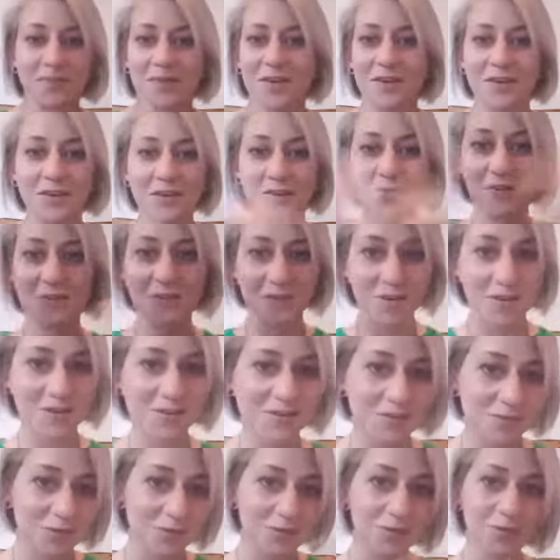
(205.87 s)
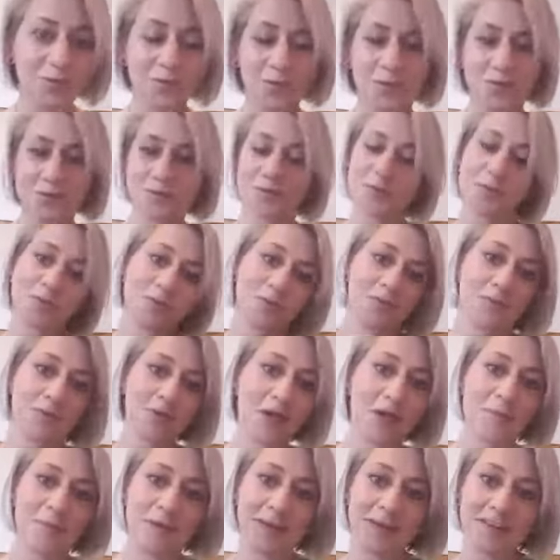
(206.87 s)
universal laws all
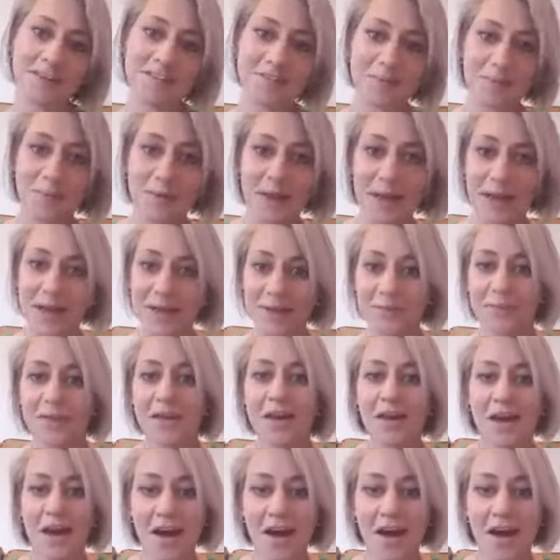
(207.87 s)
coming into play.